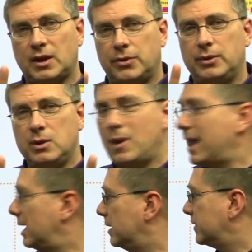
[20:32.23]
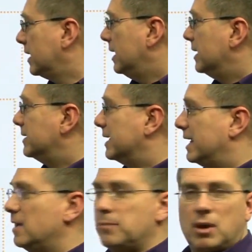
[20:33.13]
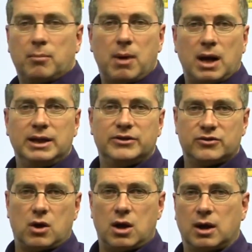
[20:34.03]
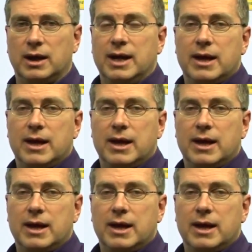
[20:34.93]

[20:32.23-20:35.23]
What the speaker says: 3 ways to keep our bodies strong.